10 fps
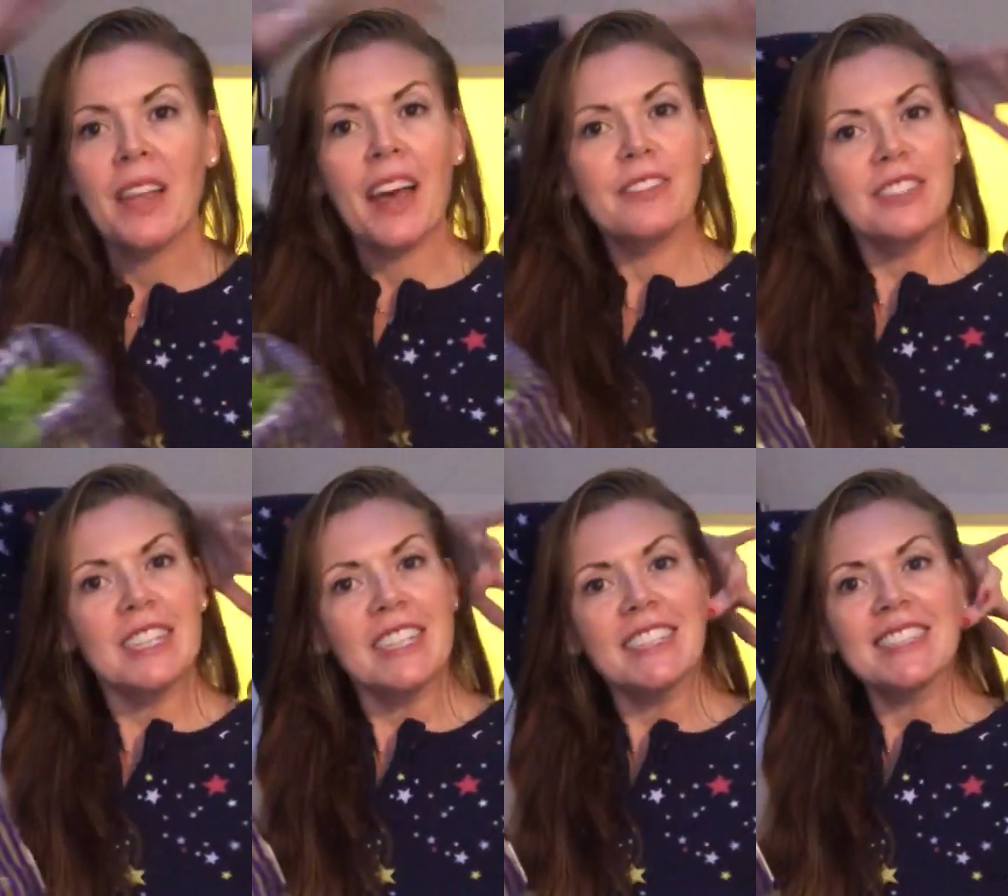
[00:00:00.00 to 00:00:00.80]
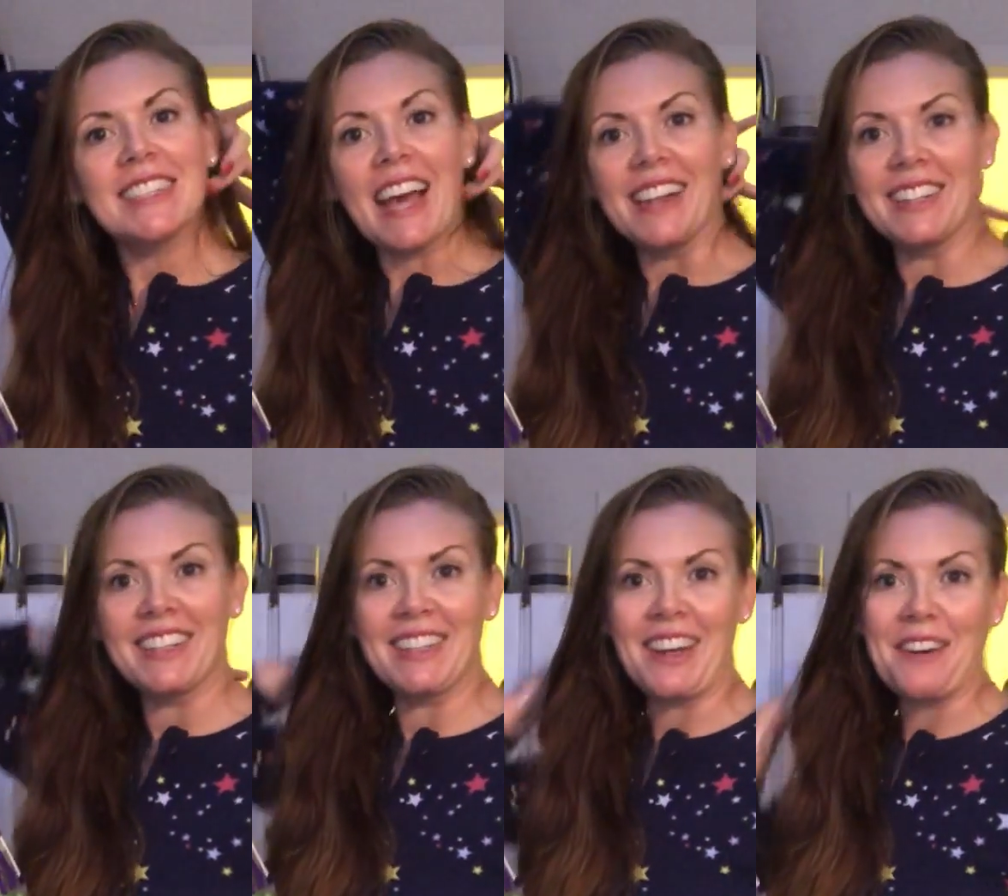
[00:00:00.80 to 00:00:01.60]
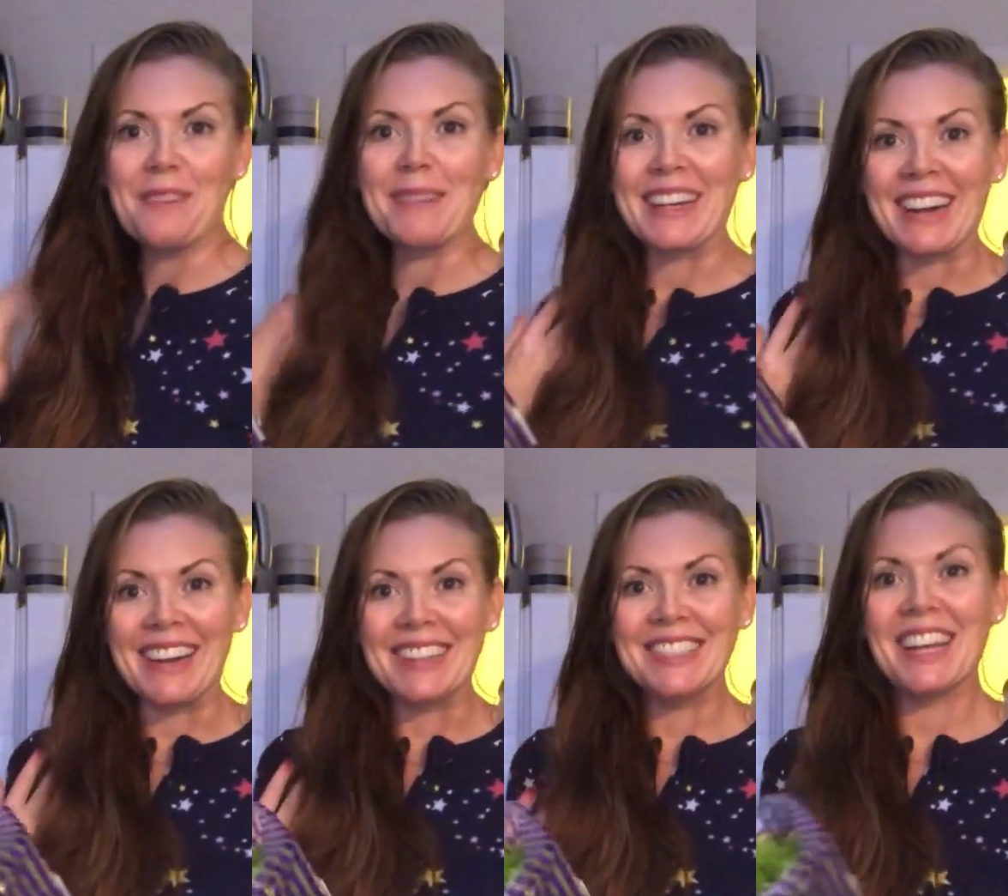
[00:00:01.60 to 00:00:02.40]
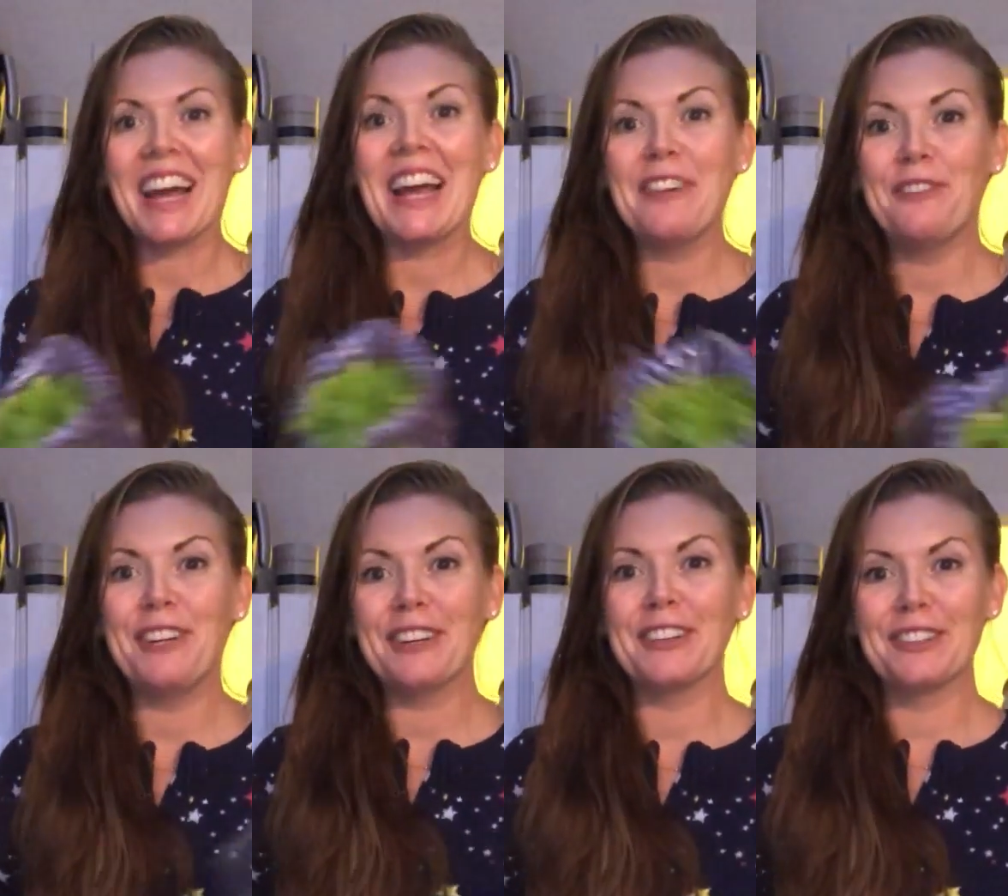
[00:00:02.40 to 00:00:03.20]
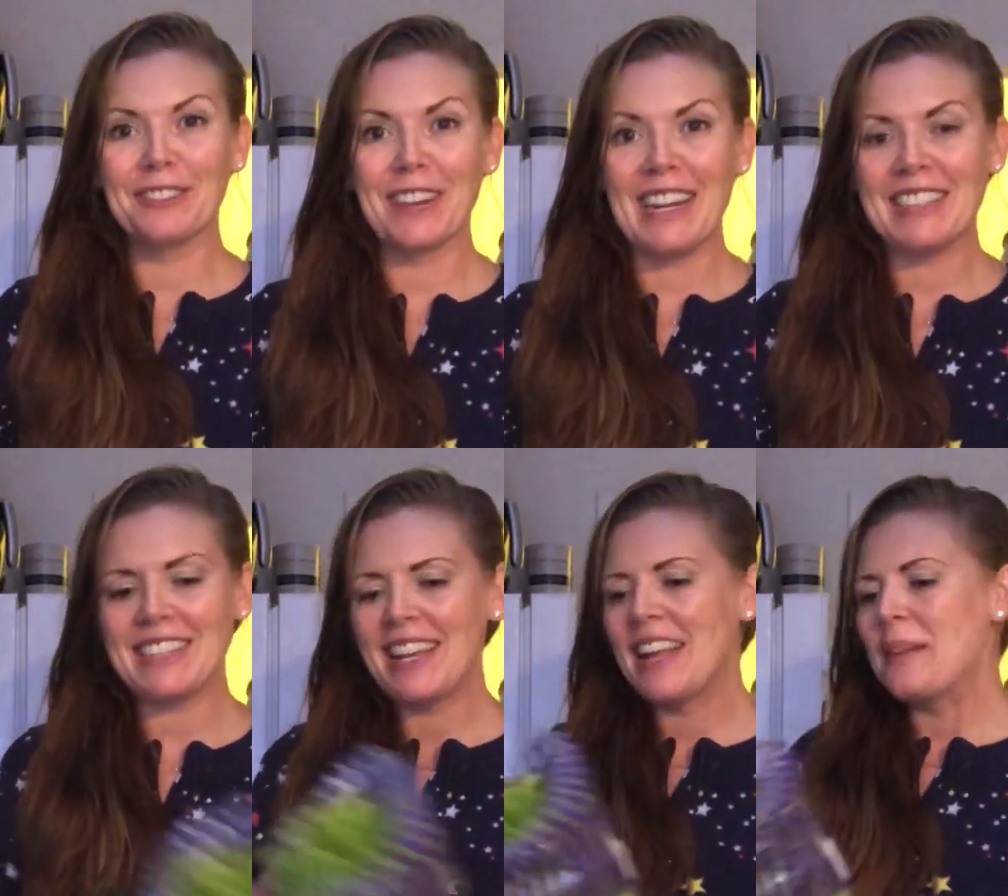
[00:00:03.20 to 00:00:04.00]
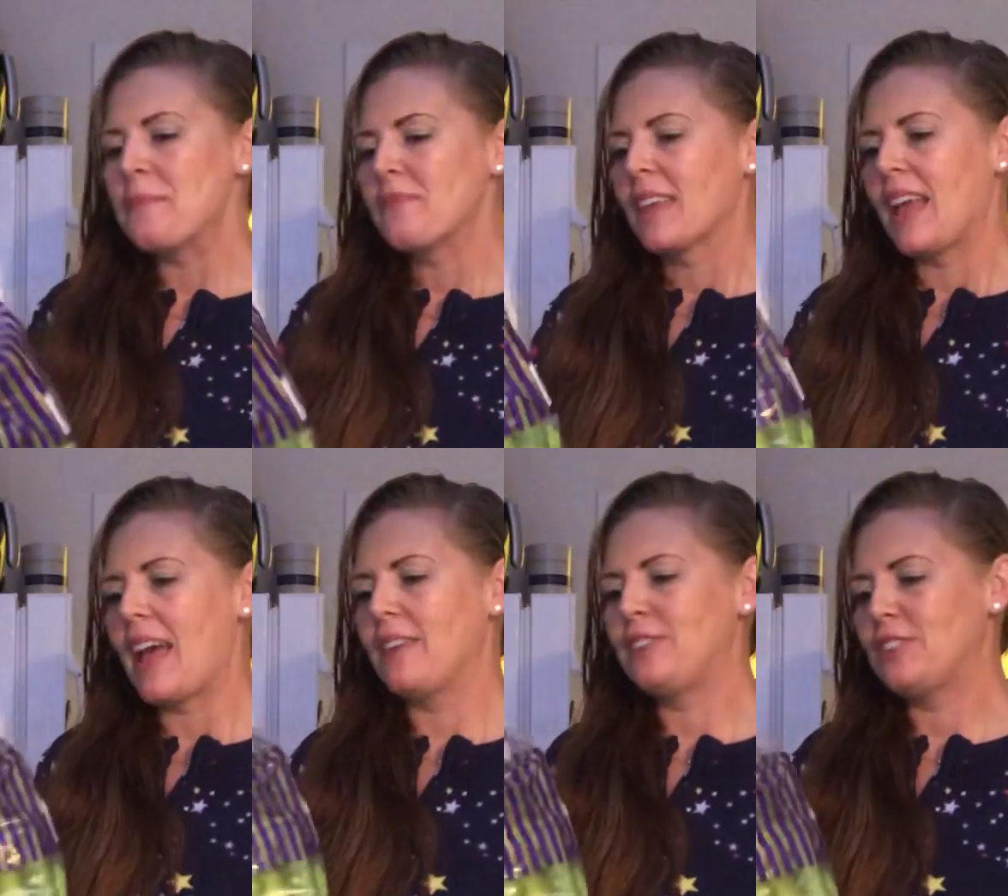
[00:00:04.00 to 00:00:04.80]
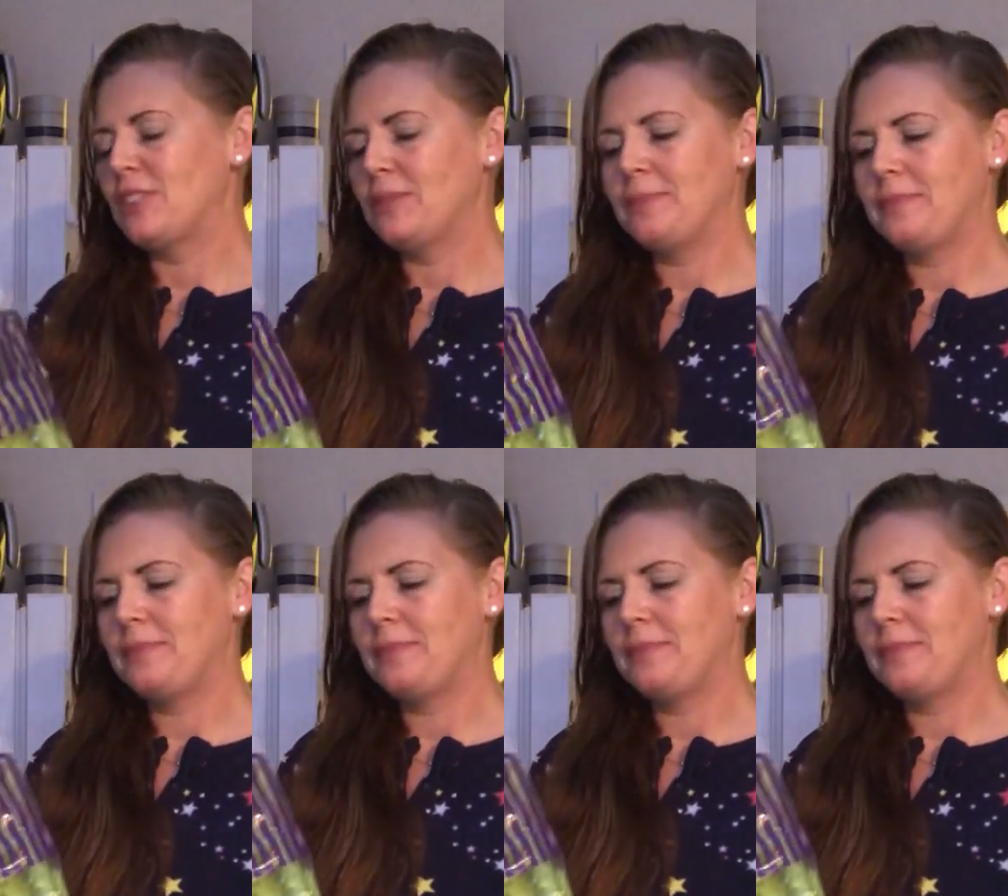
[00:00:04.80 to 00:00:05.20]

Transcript: After eating a salad, oh my gosh, I feel great. After